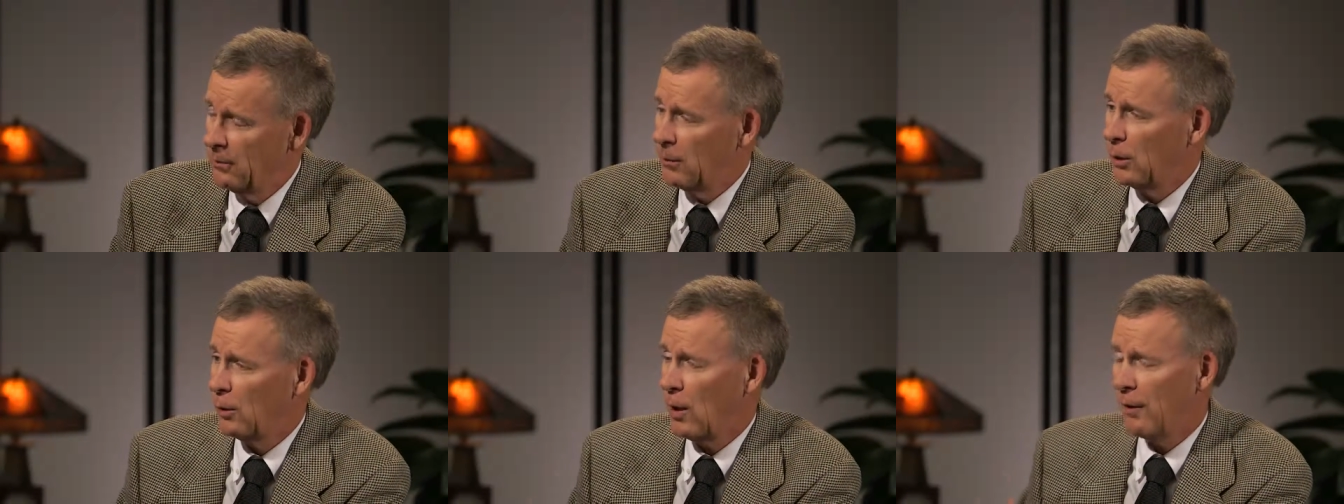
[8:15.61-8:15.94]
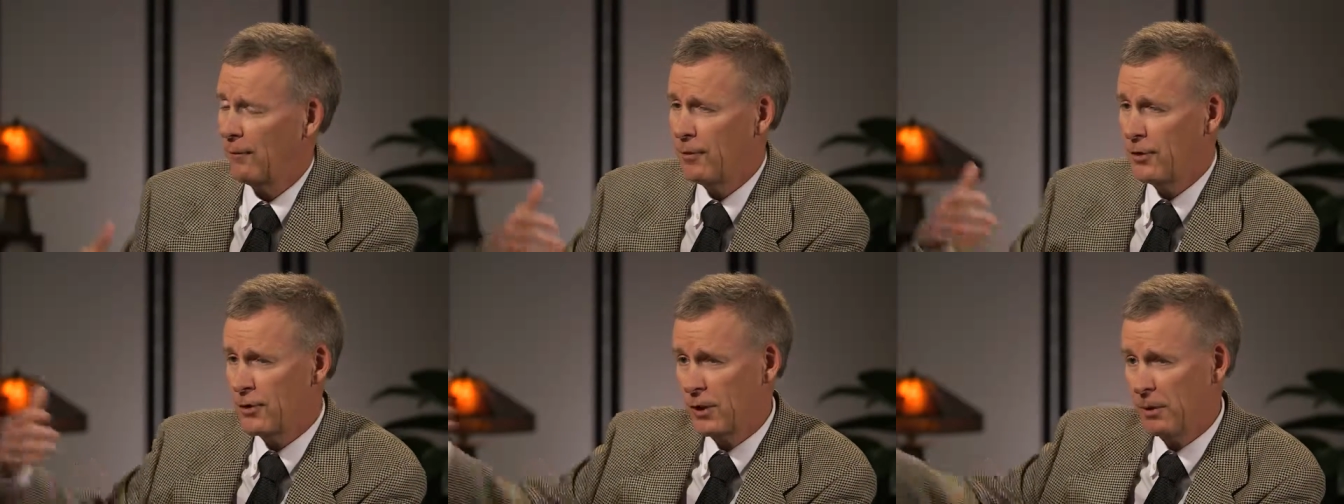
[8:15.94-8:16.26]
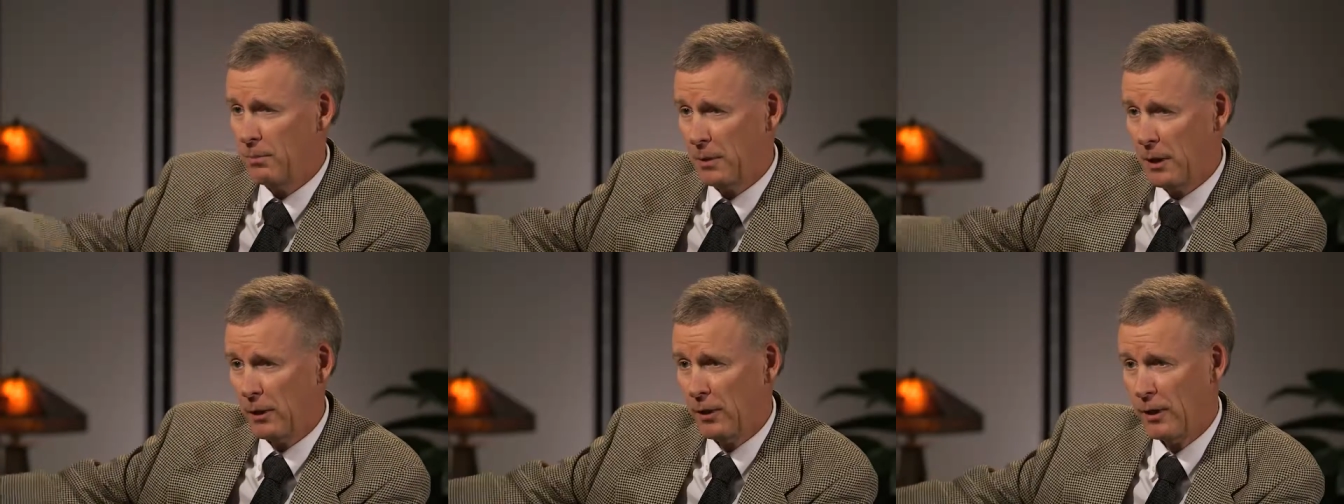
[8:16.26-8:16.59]
you obviously
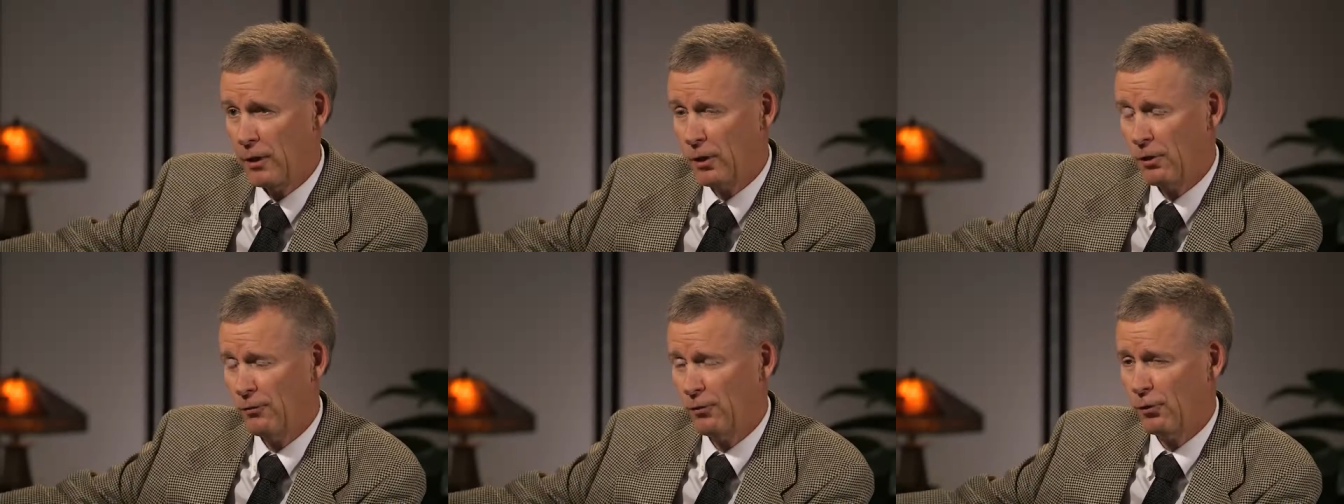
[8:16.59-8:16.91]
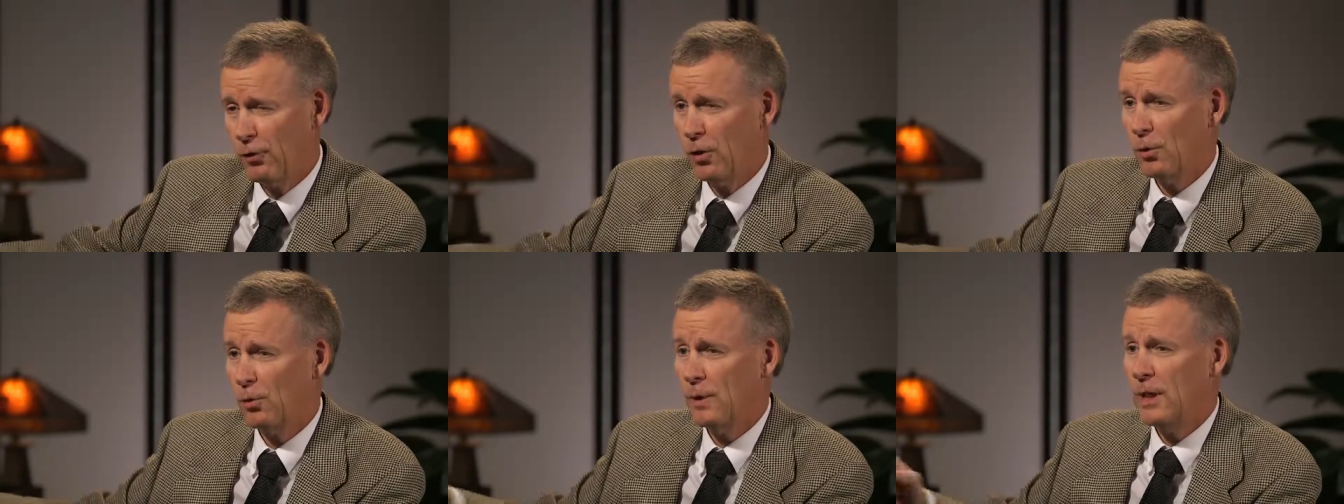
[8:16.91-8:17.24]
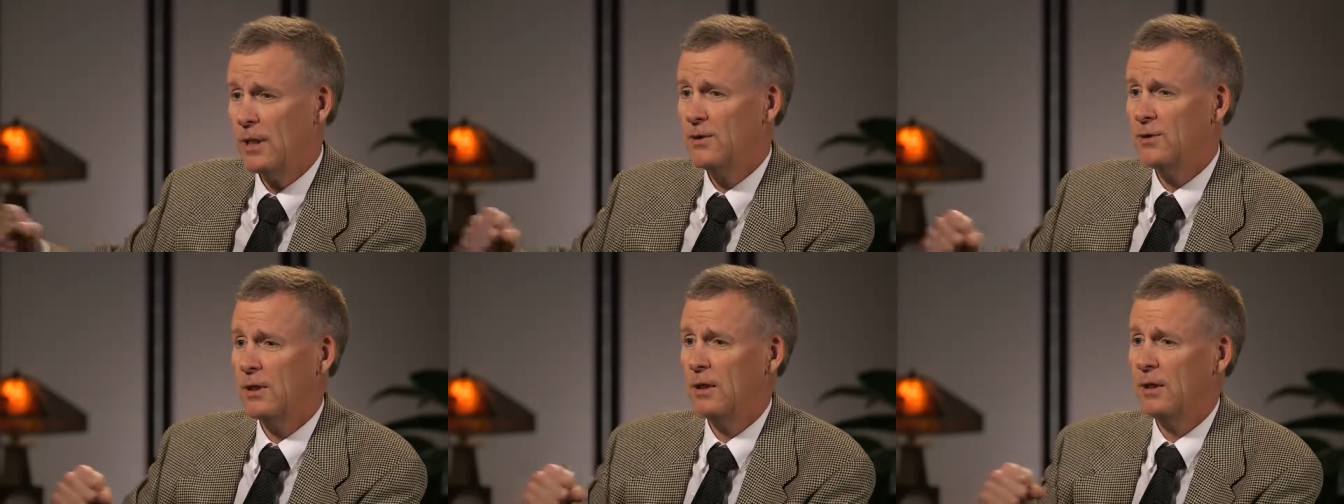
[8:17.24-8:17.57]
married her for a
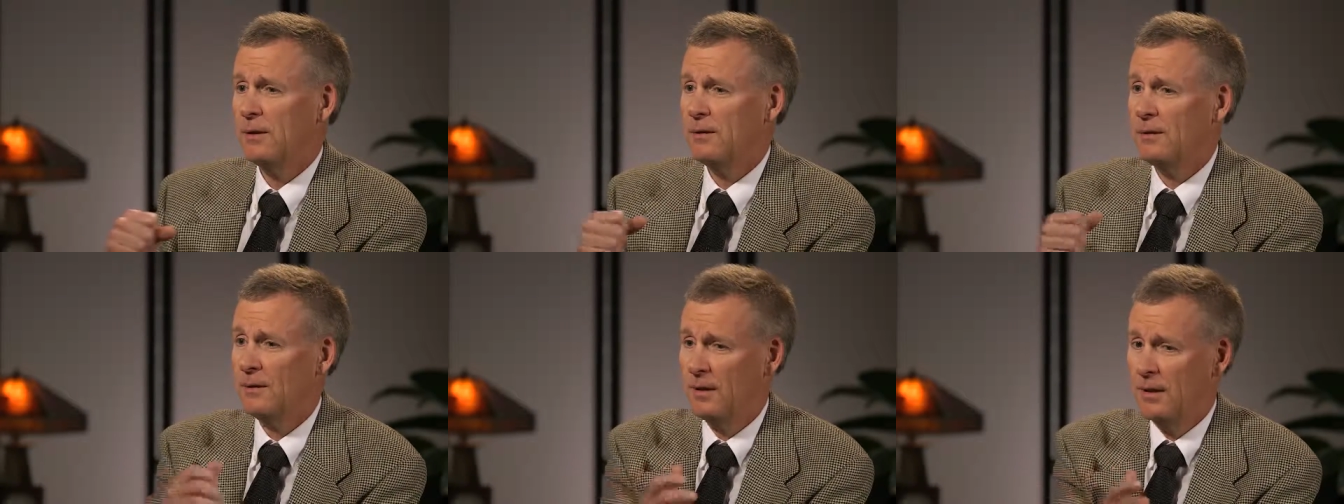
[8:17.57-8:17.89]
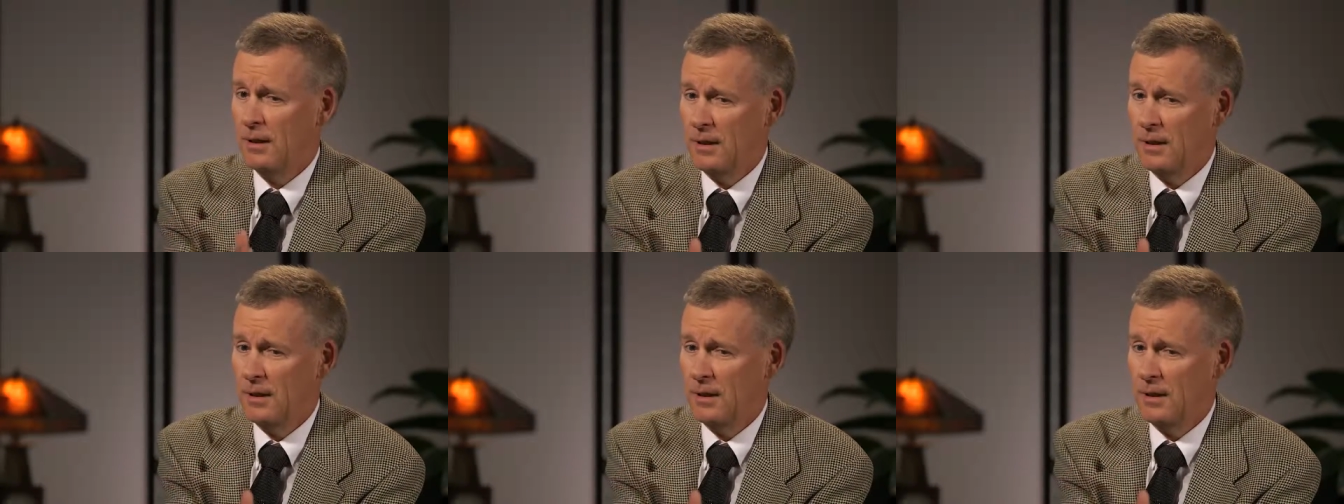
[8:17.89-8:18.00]
reason.